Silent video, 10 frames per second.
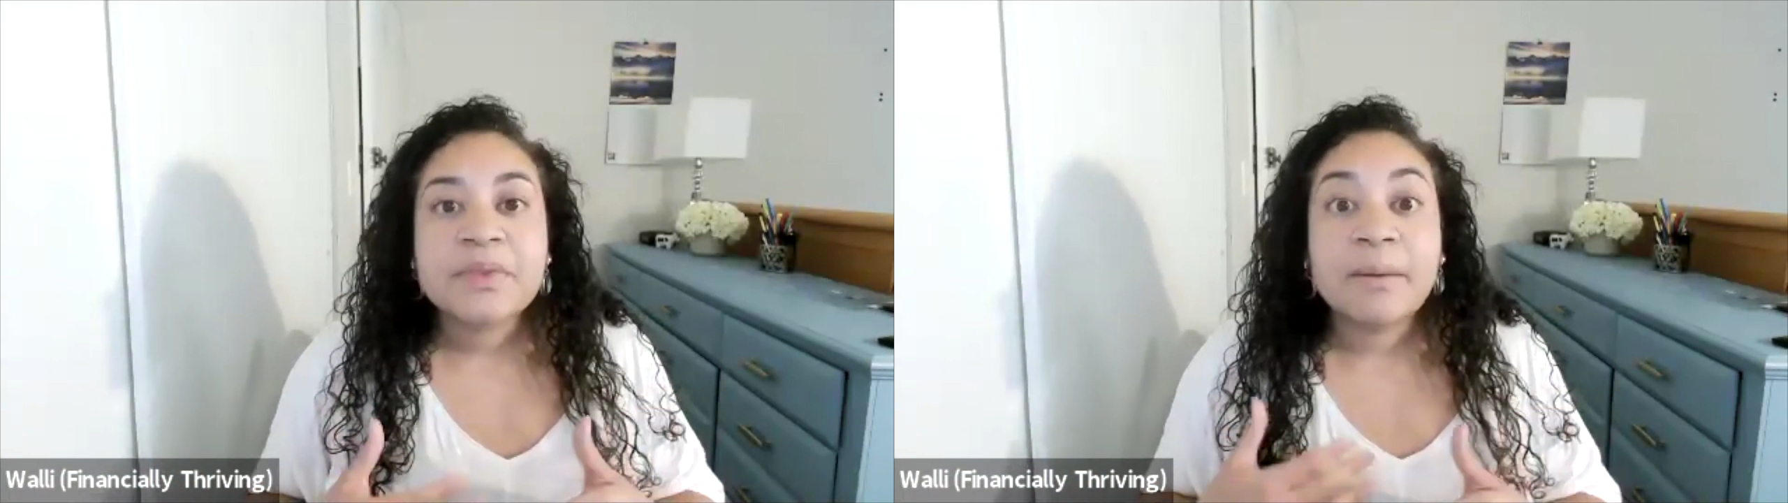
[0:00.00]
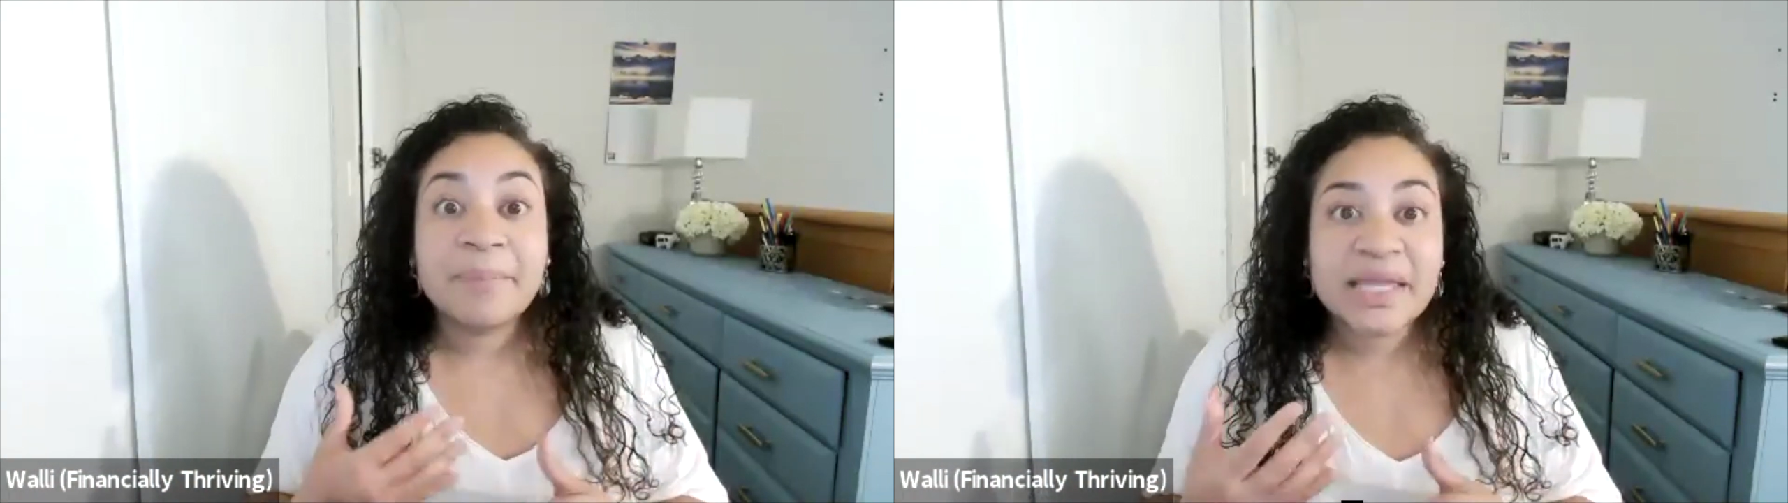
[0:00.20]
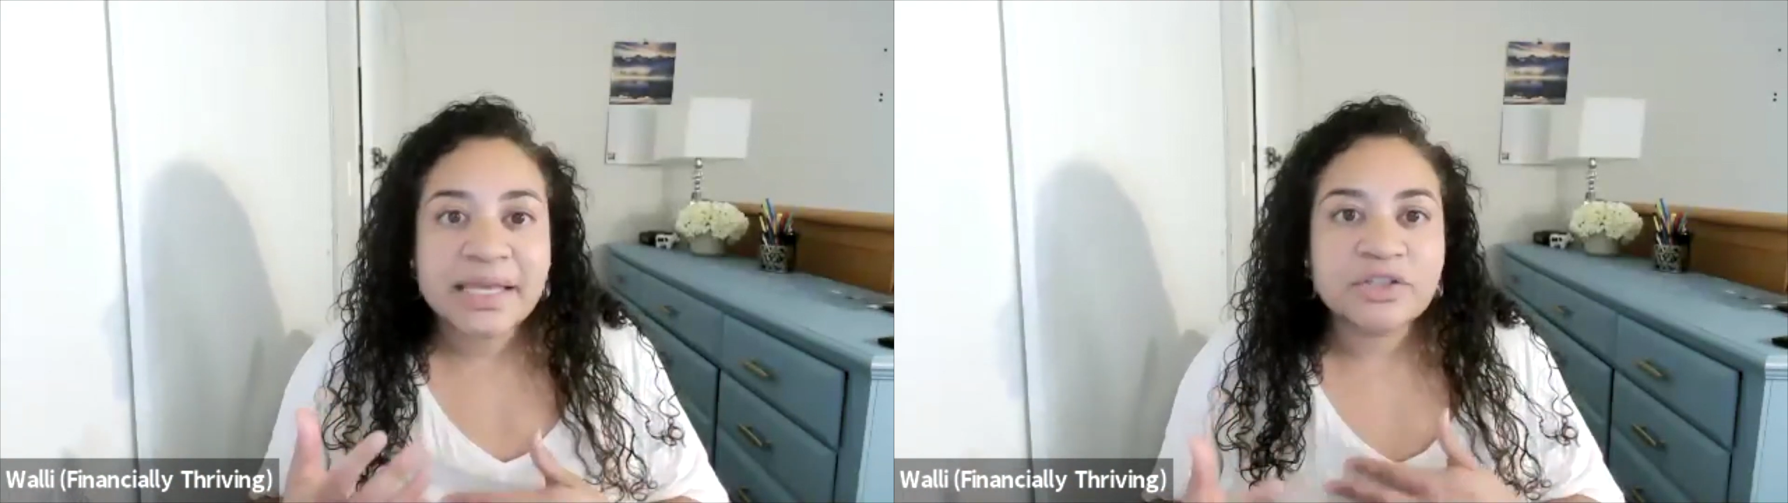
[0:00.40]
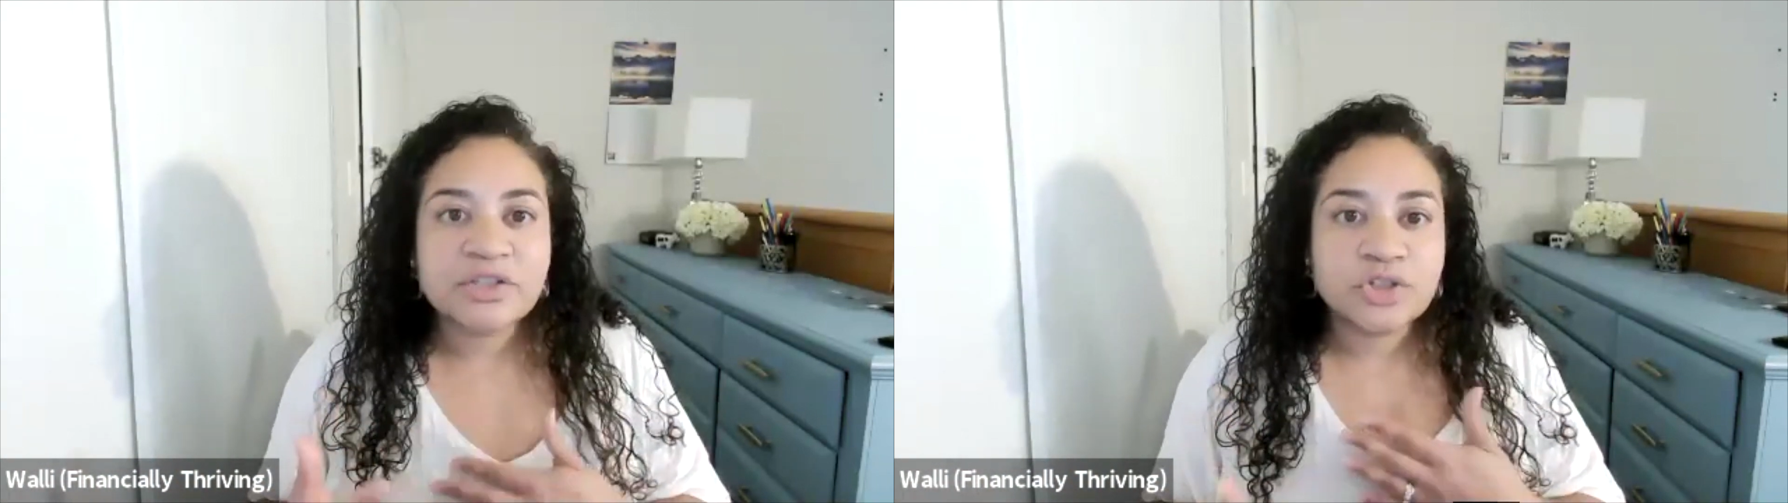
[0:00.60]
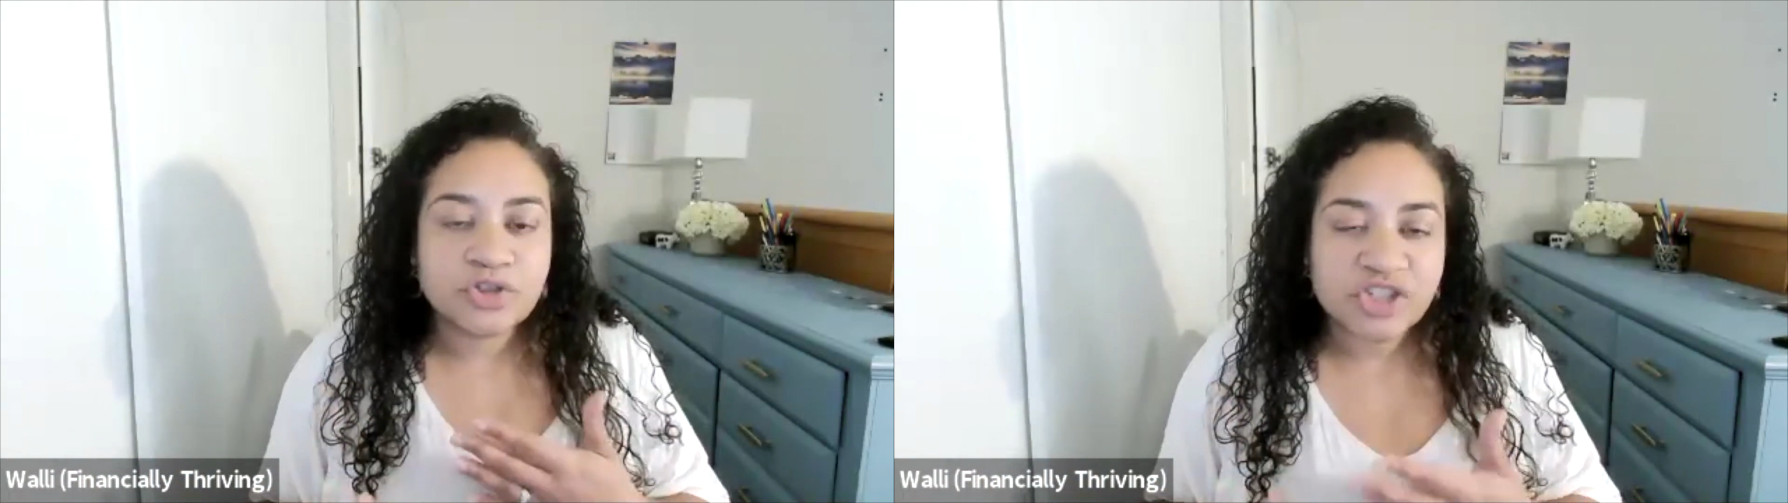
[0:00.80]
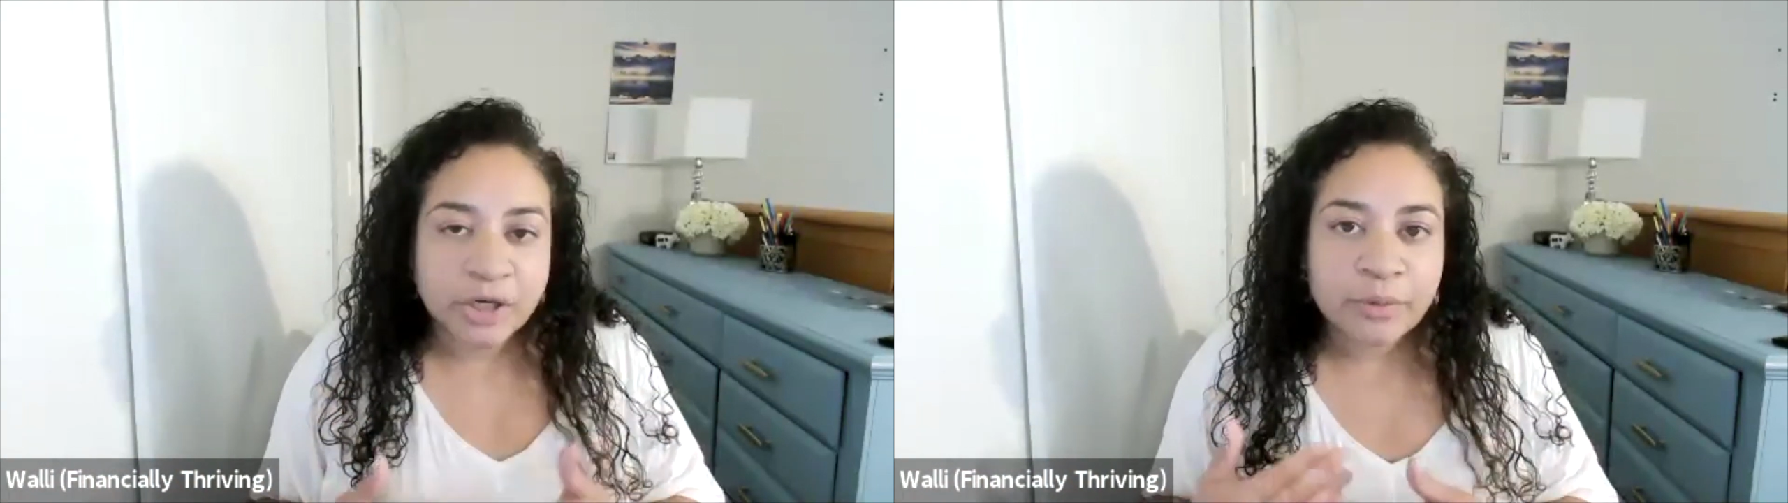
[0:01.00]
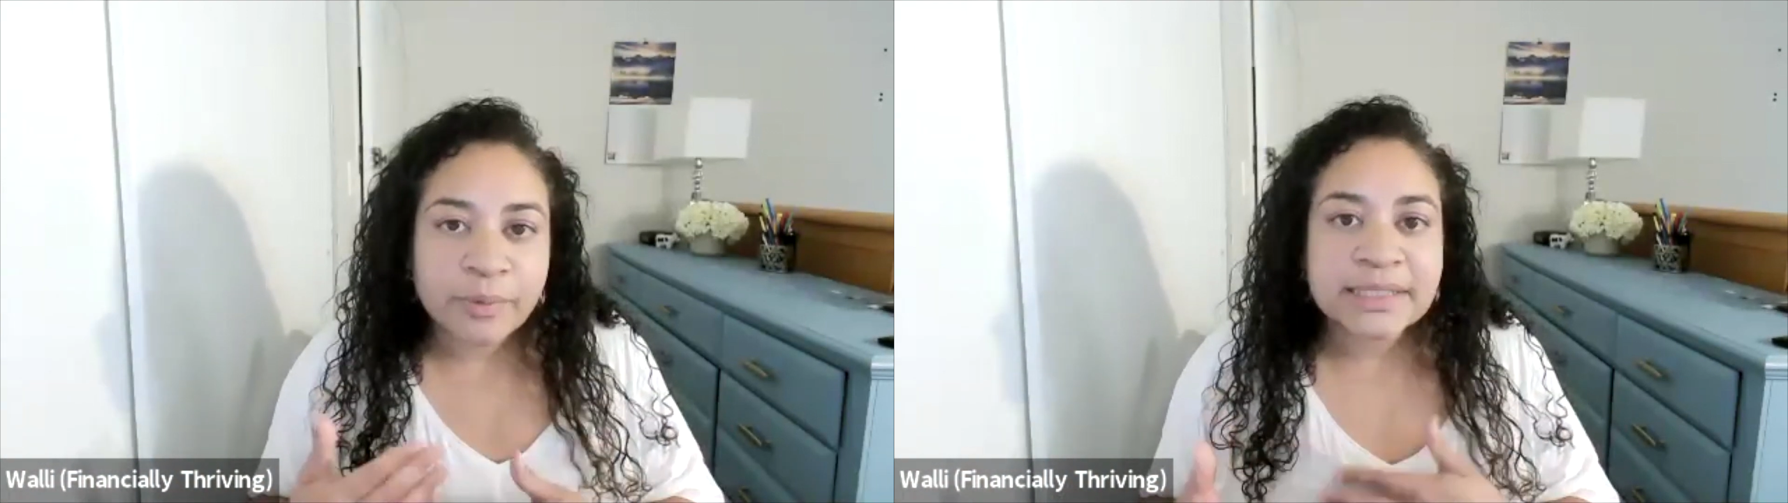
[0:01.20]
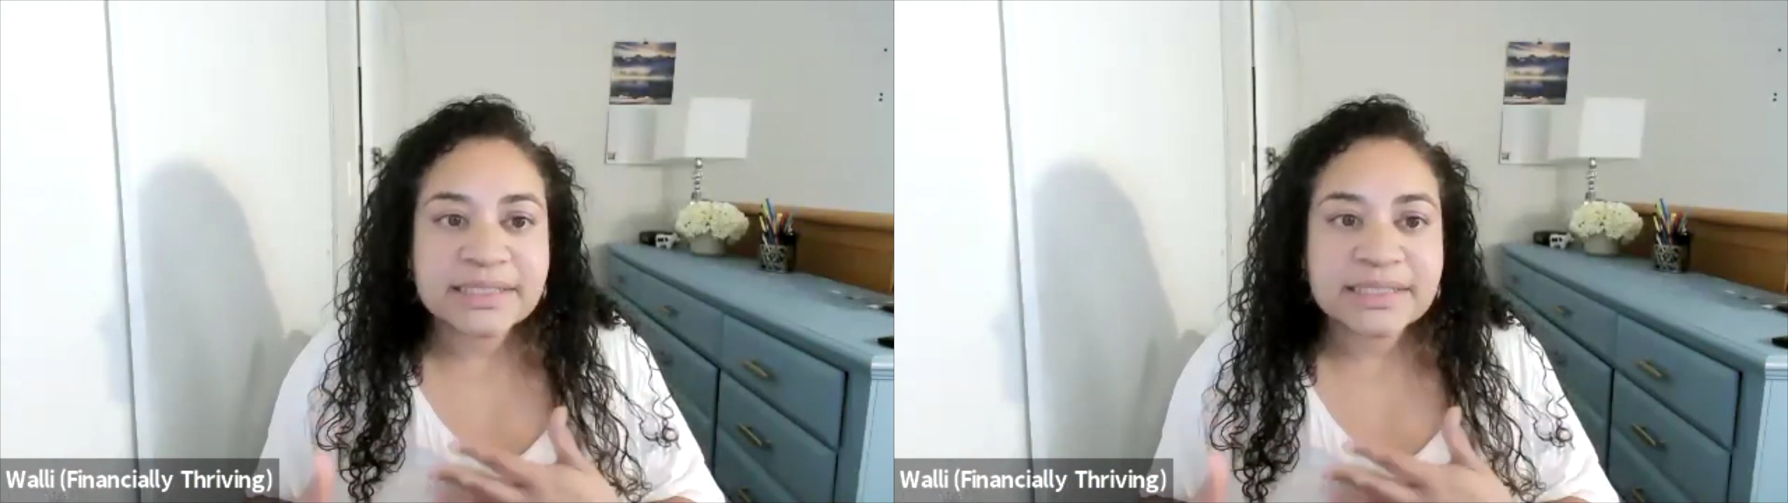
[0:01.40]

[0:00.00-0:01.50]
begin to generate